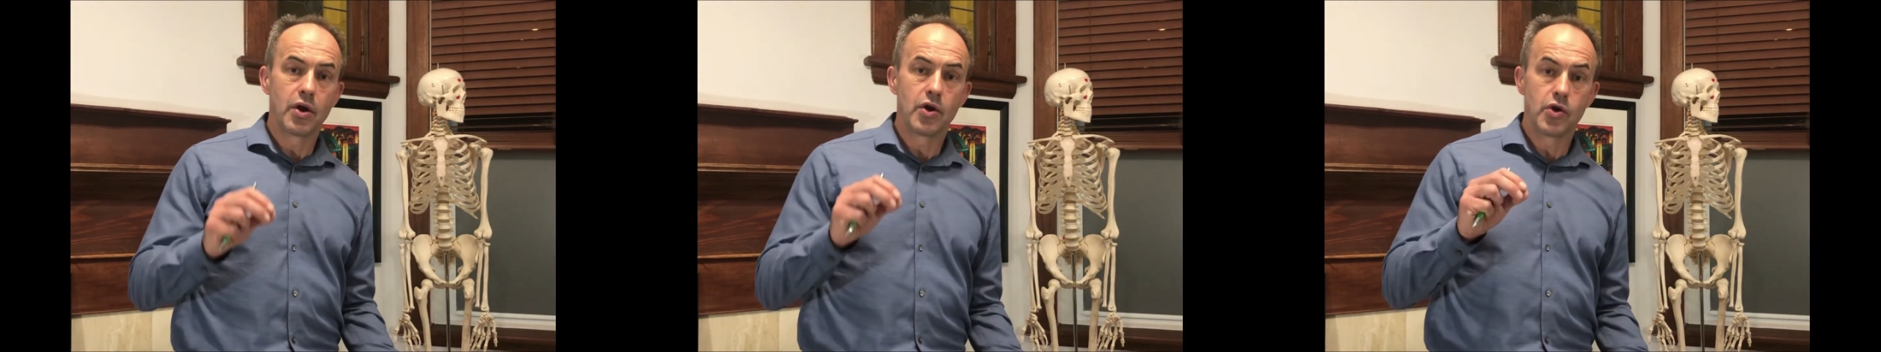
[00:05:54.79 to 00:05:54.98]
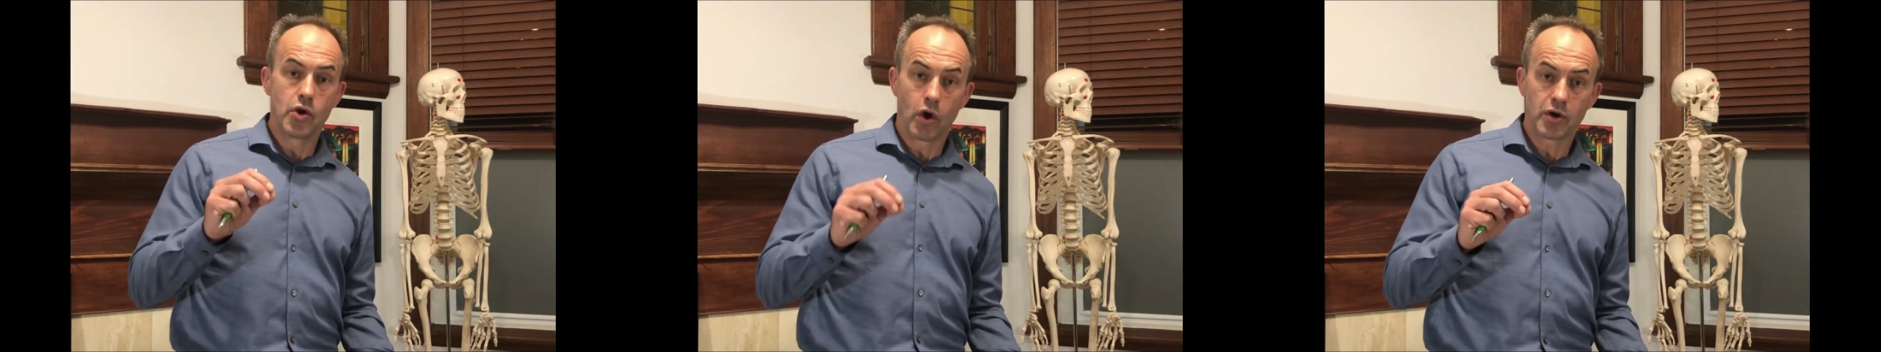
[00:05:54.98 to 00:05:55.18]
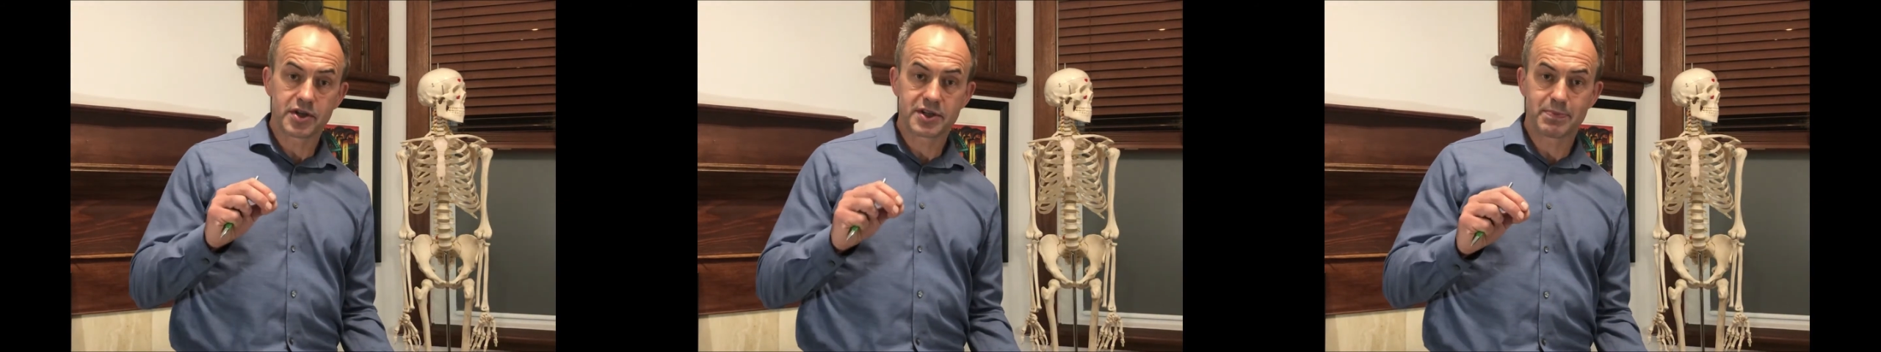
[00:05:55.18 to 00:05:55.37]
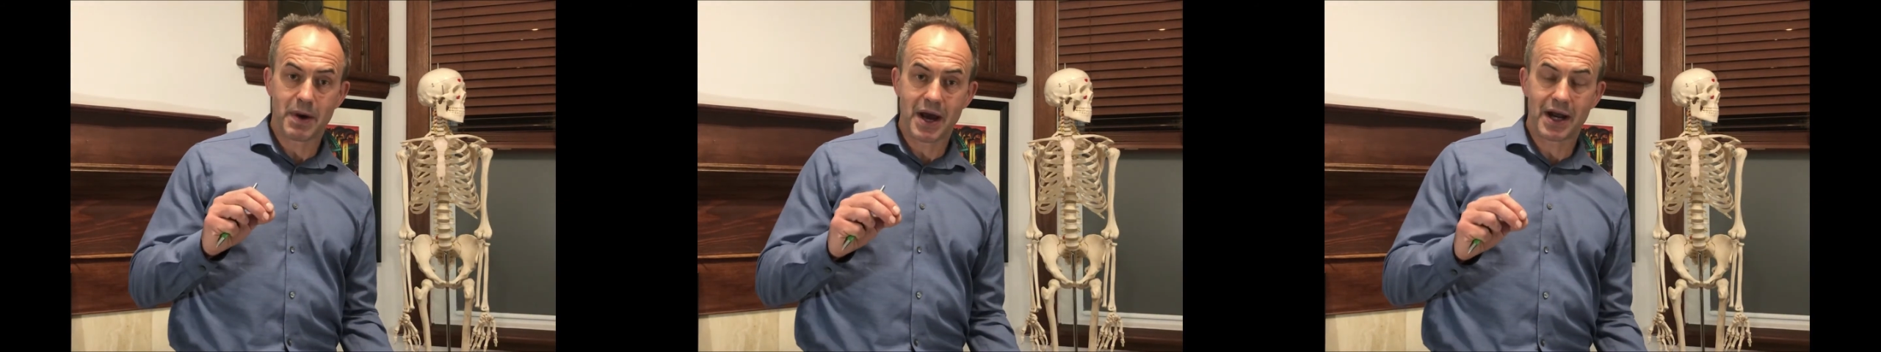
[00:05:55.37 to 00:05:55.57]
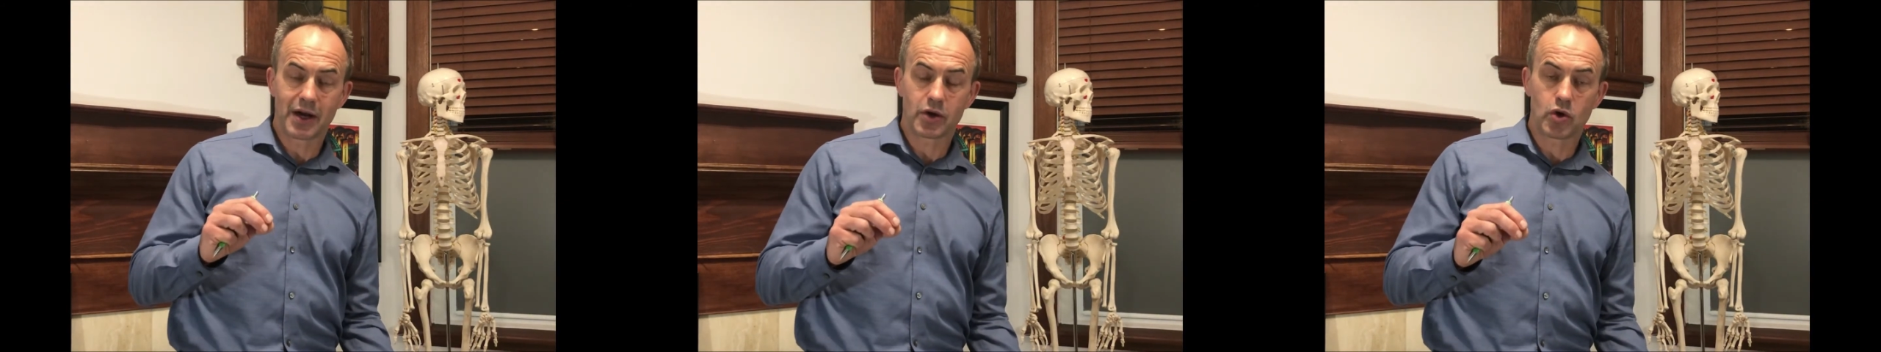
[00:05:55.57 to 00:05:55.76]

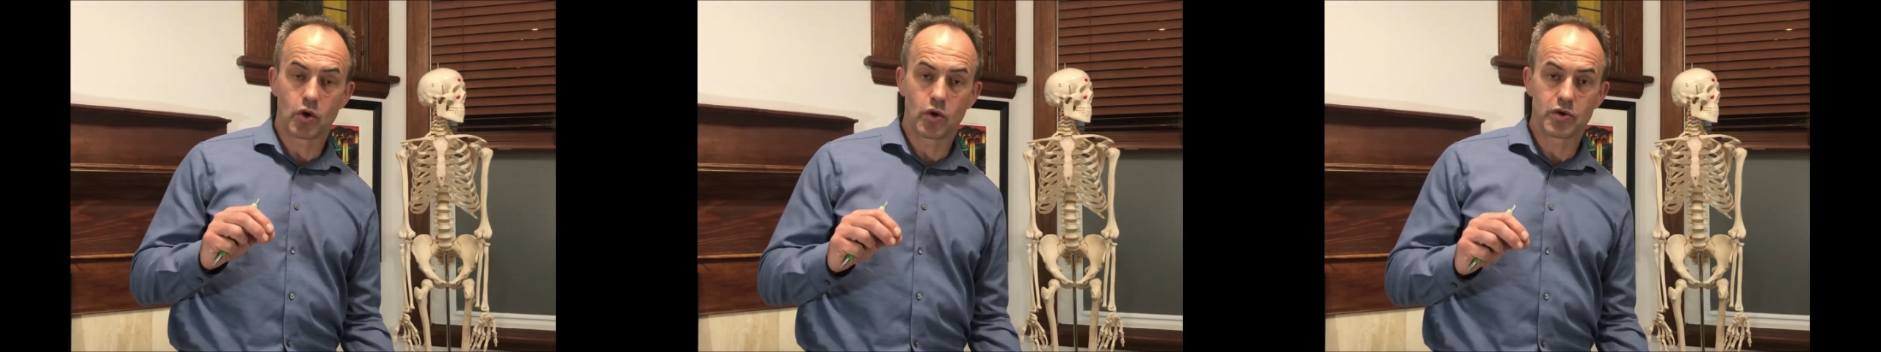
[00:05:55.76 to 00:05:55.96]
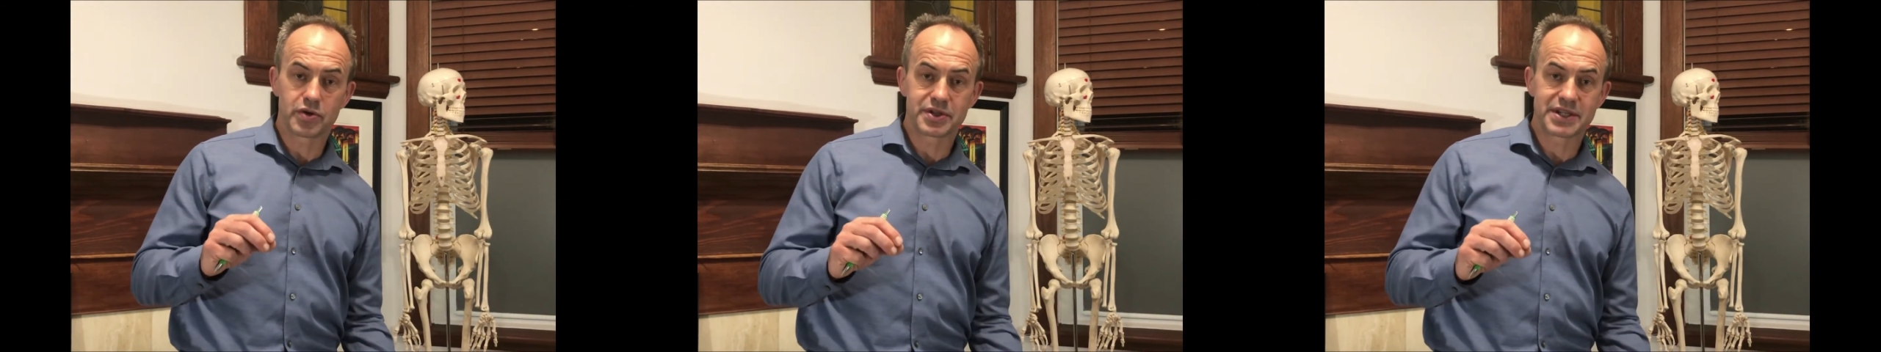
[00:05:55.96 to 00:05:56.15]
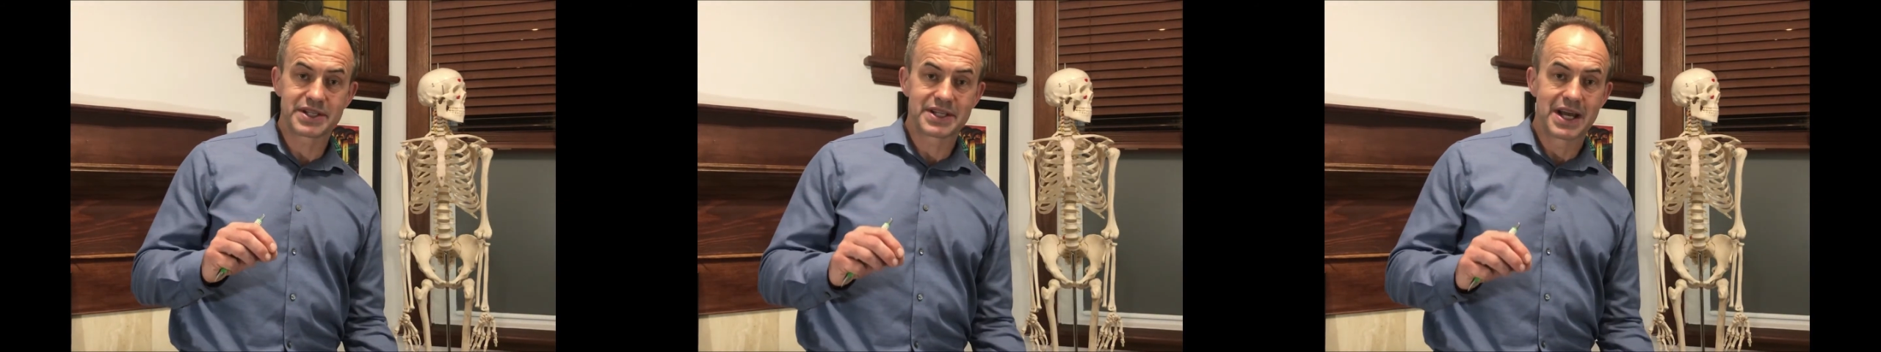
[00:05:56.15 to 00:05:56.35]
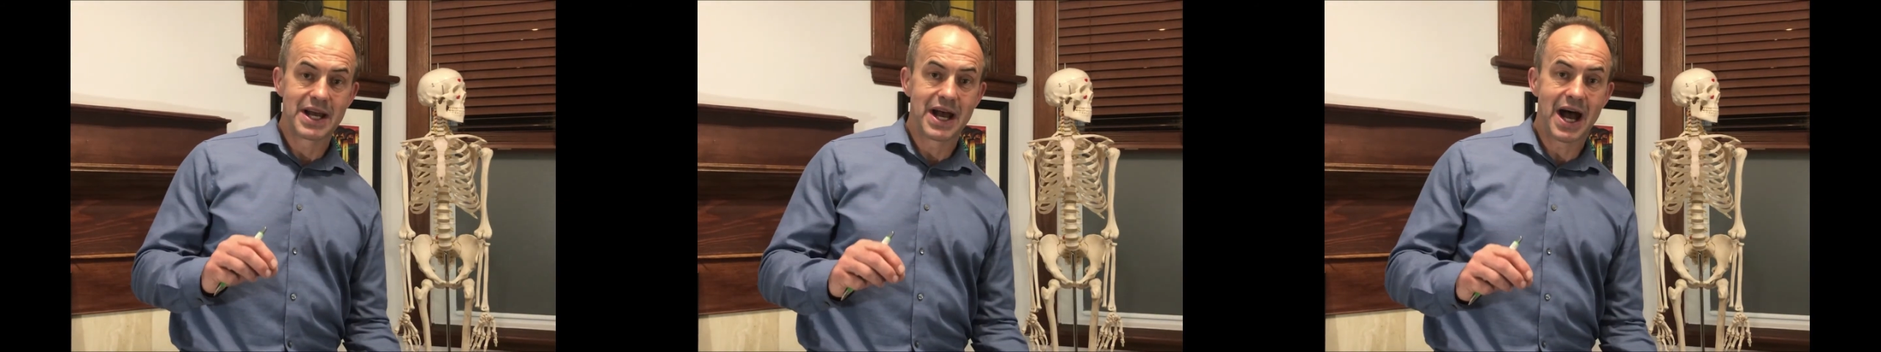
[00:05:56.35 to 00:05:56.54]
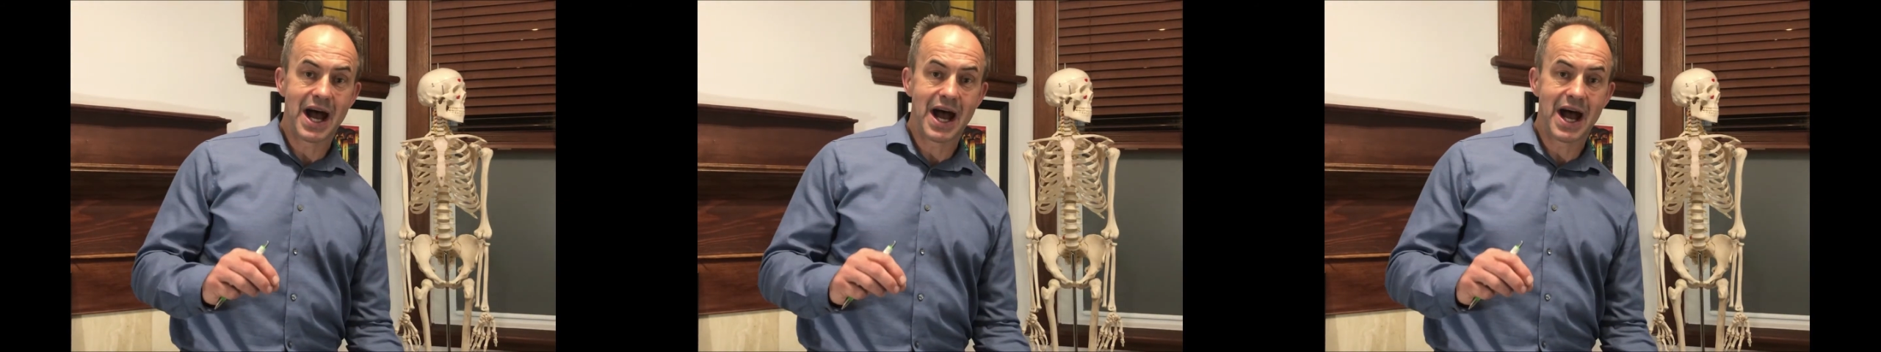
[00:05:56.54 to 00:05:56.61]
non-spinal causes.